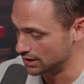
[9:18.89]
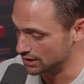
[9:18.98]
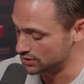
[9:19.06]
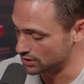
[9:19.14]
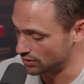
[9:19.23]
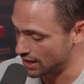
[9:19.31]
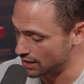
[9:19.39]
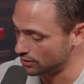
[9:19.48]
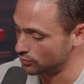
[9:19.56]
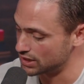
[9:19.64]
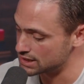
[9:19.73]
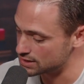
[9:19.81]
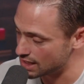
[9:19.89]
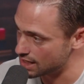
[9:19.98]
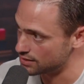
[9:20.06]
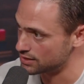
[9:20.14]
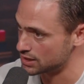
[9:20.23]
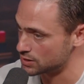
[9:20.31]
And so how do we
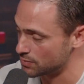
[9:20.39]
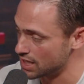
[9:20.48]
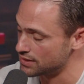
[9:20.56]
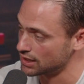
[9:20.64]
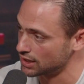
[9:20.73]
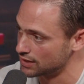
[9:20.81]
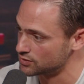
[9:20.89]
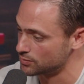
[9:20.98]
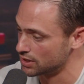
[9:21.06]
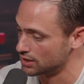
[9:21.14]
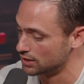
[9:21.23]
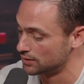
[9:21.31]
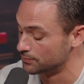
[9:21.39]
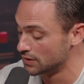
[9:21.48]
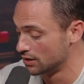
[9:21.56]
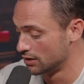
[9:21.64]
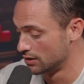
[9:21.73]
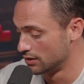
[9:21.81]
expand that lifespan? And
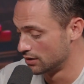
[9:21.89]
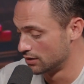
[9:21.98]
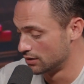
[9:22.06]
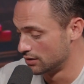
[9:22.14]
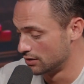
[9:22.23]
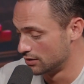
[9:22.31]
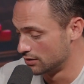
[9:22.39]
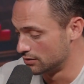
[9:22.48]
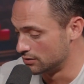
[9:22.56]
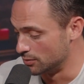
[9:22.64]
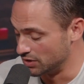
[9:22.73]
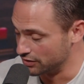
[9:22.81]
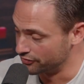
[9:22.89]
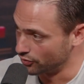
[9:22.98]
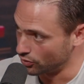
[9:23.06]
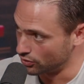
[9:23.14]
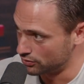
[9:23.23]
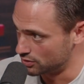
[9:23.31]
the big
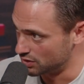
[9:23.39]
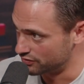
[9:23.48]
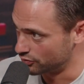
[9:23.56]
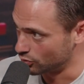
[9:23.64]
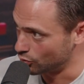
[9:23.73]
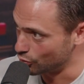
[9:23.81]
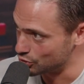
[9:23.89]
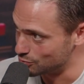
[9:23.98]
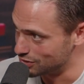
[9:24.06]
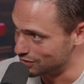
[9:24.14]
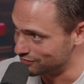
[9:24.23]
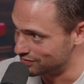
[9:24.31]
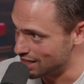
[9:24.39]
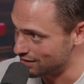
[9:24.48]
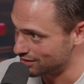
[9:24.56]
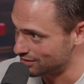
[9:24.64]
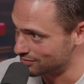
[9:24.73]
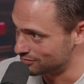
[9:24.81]
four horsemen of
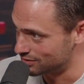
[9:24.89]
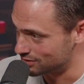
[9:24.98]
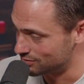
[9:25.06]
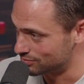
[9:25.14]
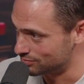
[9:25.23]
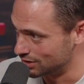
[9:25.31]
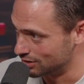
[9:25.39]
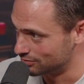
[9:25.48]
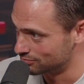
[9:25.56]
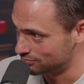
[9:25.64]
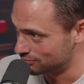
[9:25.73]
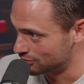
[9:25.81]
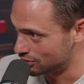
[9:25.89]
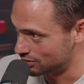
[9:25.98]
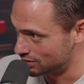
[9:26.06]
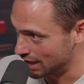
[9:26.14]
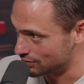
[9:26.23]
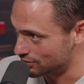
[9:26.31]
death is,
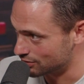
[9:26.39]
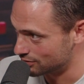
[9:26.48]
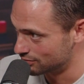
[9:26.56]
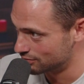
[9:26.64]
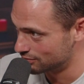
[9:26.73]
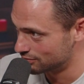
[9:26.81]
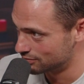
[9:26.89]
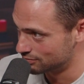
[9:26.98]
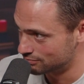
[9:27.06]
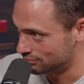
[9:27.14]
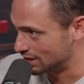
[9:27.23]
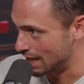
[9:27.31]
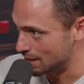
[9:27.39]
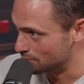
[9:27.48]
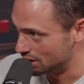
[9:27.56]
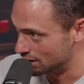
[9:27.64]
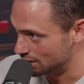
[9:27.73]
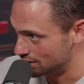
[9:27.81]
cancer,
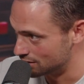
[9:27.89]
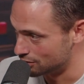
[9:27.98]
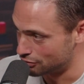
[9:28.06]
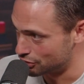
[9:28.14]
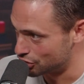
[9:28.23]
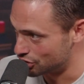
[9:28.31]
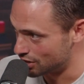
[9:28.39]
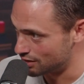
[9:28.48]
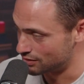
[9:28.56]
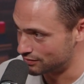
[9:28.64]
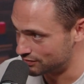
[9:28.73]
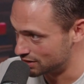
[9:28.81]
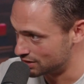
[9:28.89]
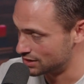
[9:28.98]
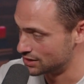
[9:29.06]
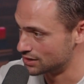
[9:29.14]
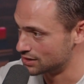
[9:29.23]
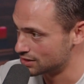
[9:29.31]
diabetes, neurodegenerative
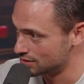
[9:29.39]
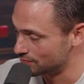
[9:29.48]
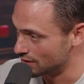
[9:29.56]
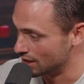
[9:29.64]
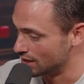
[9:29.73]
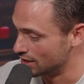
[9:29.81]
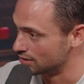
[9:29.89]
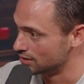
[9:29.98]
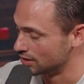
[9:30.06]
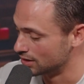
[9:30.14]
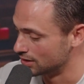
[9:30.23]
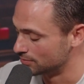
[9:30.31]
diseases, and